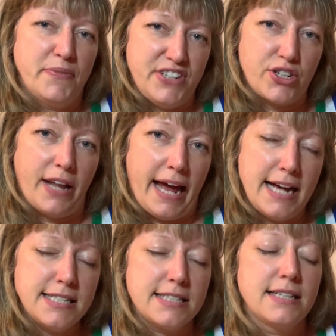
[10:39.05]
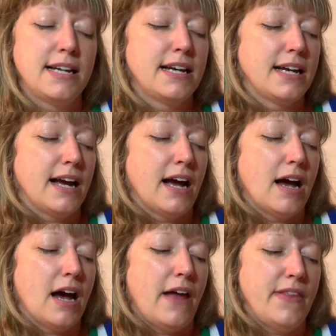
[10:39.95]
each glass,
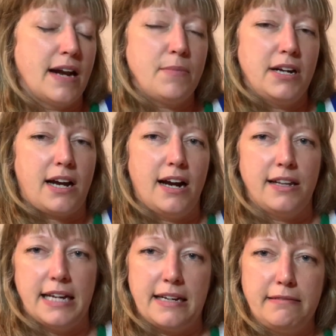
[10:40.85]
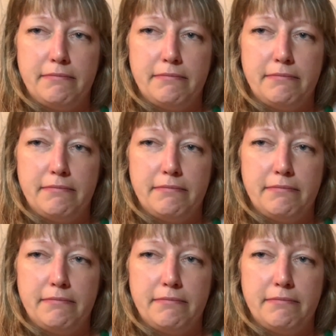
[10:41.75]
and then I'm going to kind of like